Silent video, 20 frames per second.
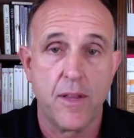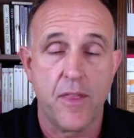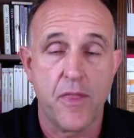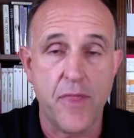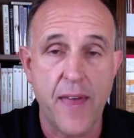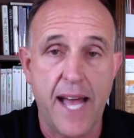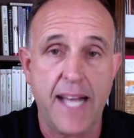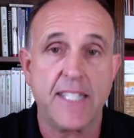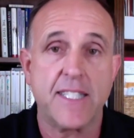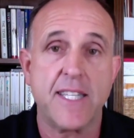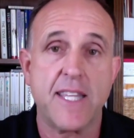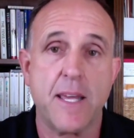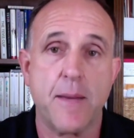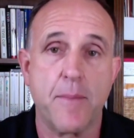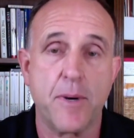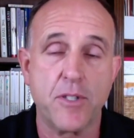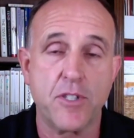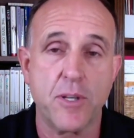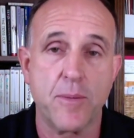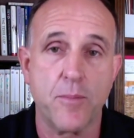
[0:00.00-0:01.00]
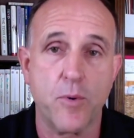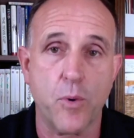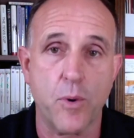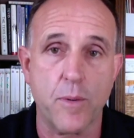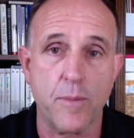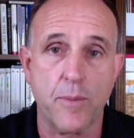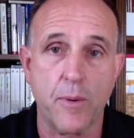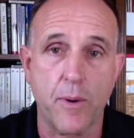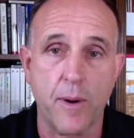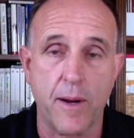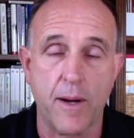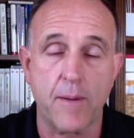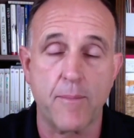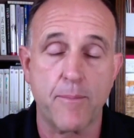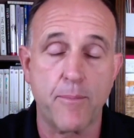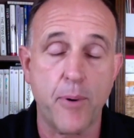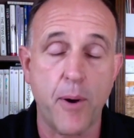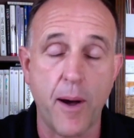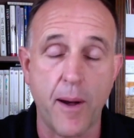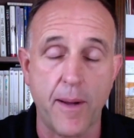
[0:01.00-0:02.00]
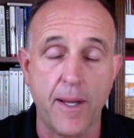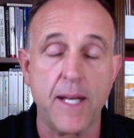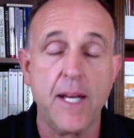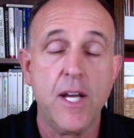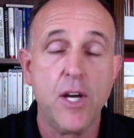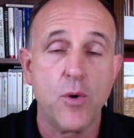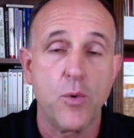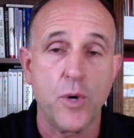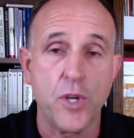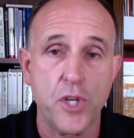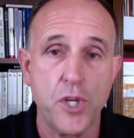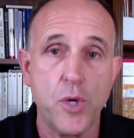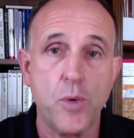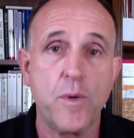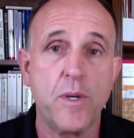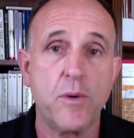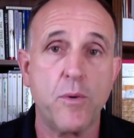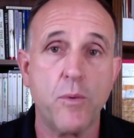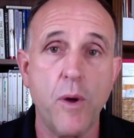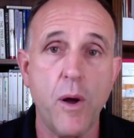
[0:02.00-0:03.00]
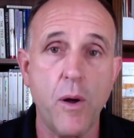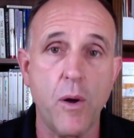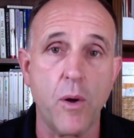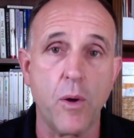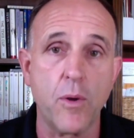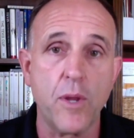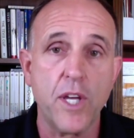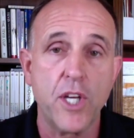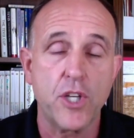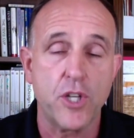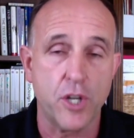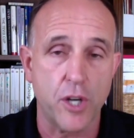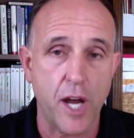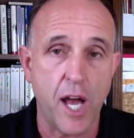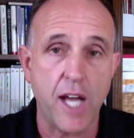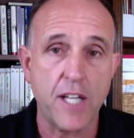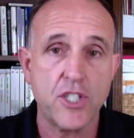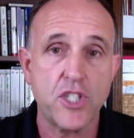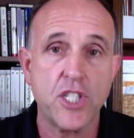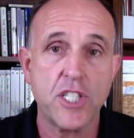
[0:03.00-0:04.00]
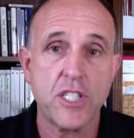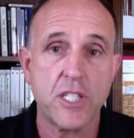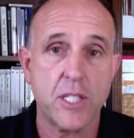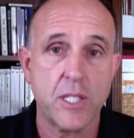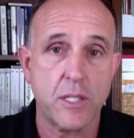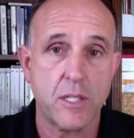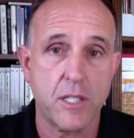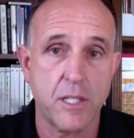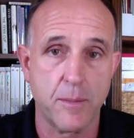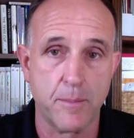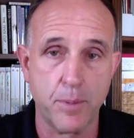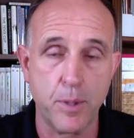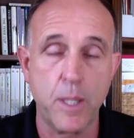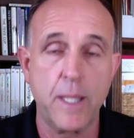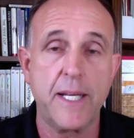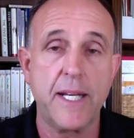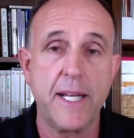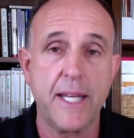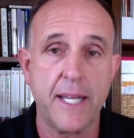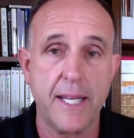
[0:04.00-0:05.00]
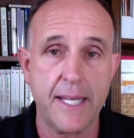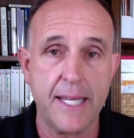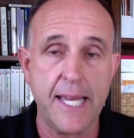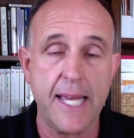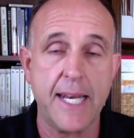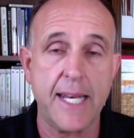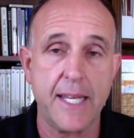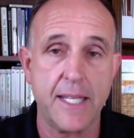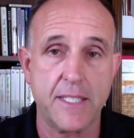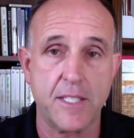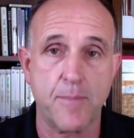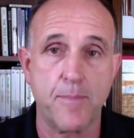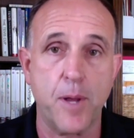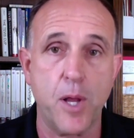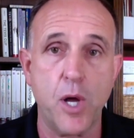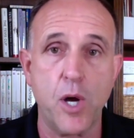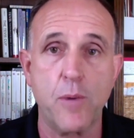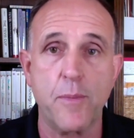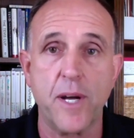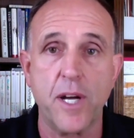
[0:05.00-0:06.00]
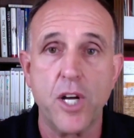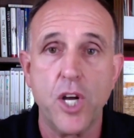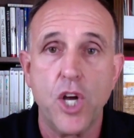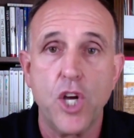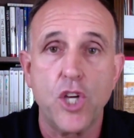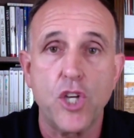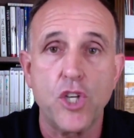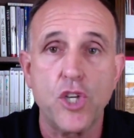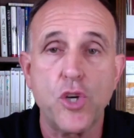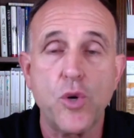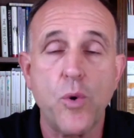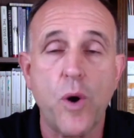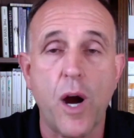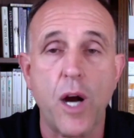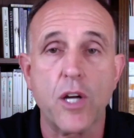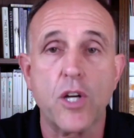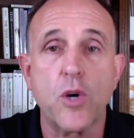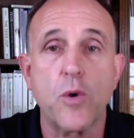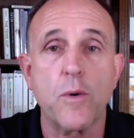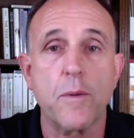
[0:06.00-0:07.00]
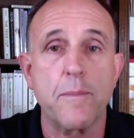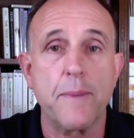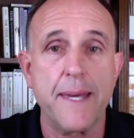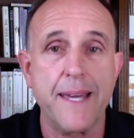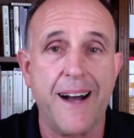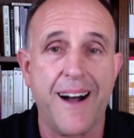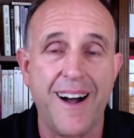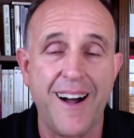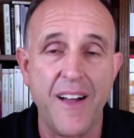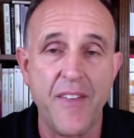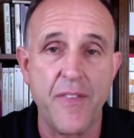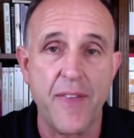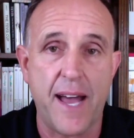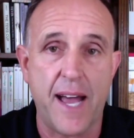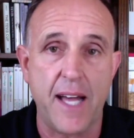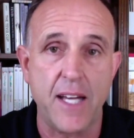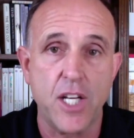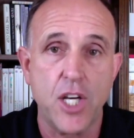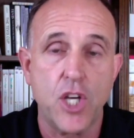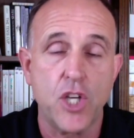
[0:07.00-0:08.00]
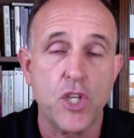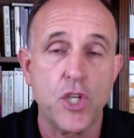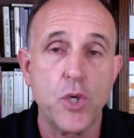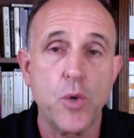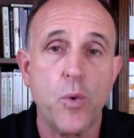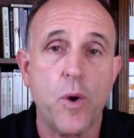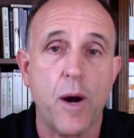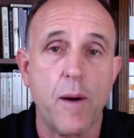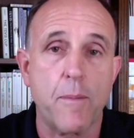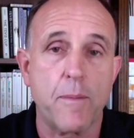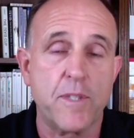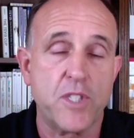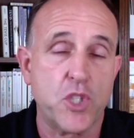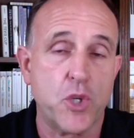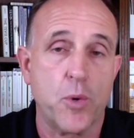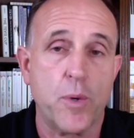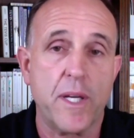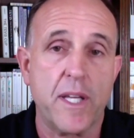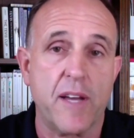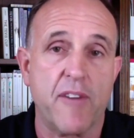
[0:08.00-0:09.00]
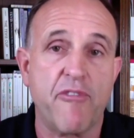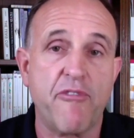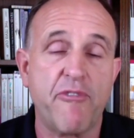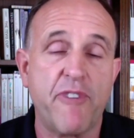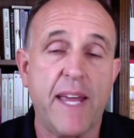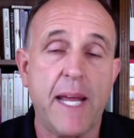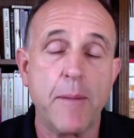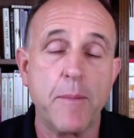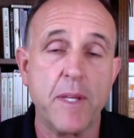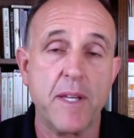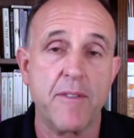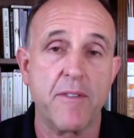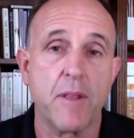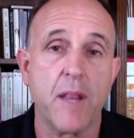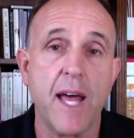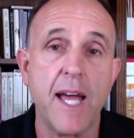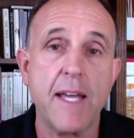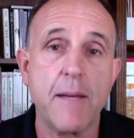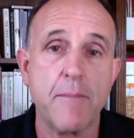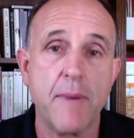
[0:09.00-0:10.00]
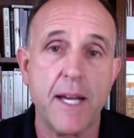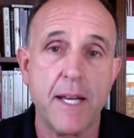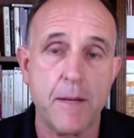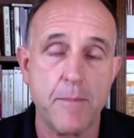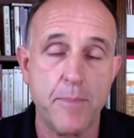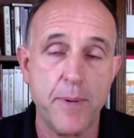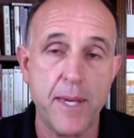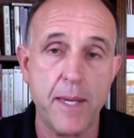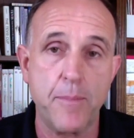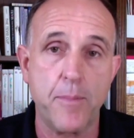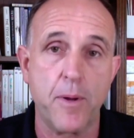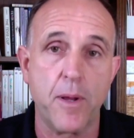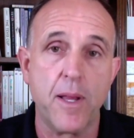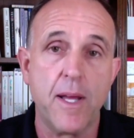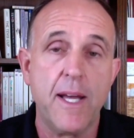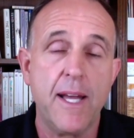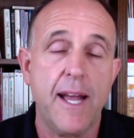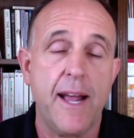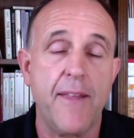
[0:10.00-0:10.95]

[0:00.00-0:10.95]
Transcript: That's the most important point. When you enroll, you're not just completing and getting a diploma, you are going beyond that. You are joining a family of like-minded people.